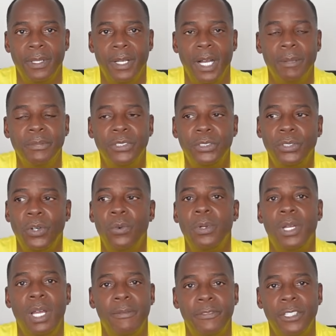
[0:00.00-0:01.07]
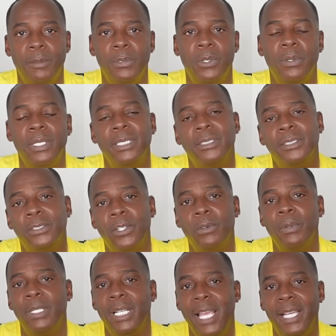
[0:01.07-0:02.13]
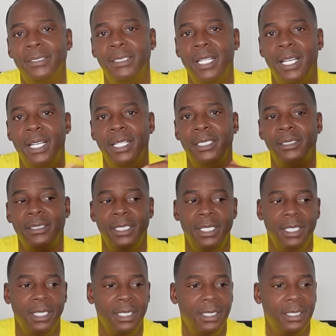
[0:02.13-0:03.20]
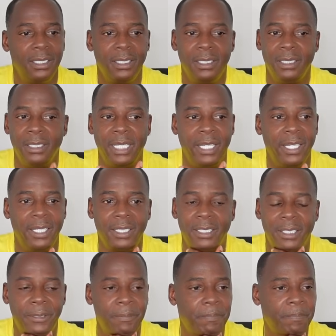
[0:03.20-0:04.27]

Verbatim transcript: I'm so comfortable and so relaxed, guys, that